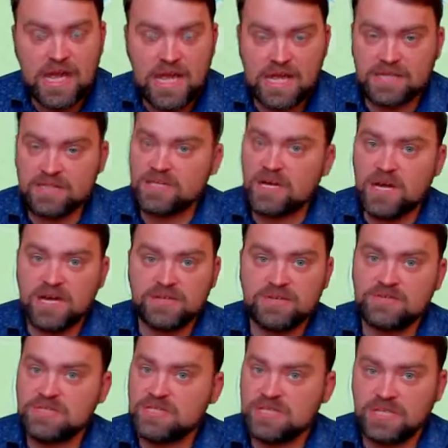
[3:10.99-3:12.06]
and I
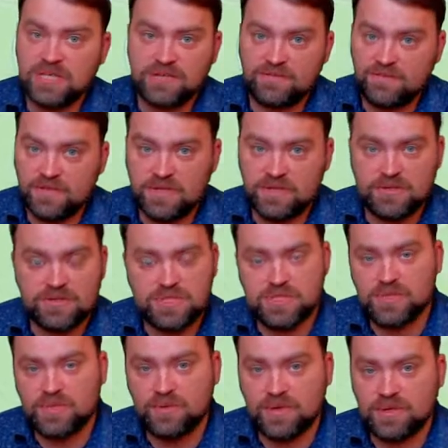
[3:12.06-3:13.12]
didn't see the videos
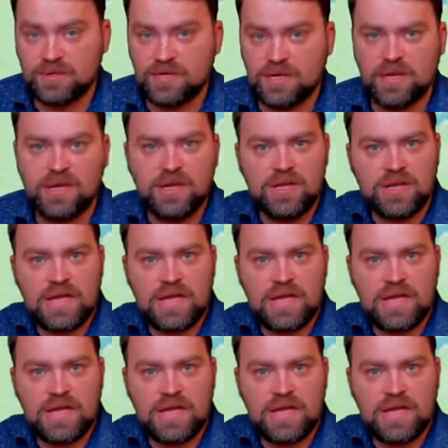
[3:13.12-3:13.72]
showing the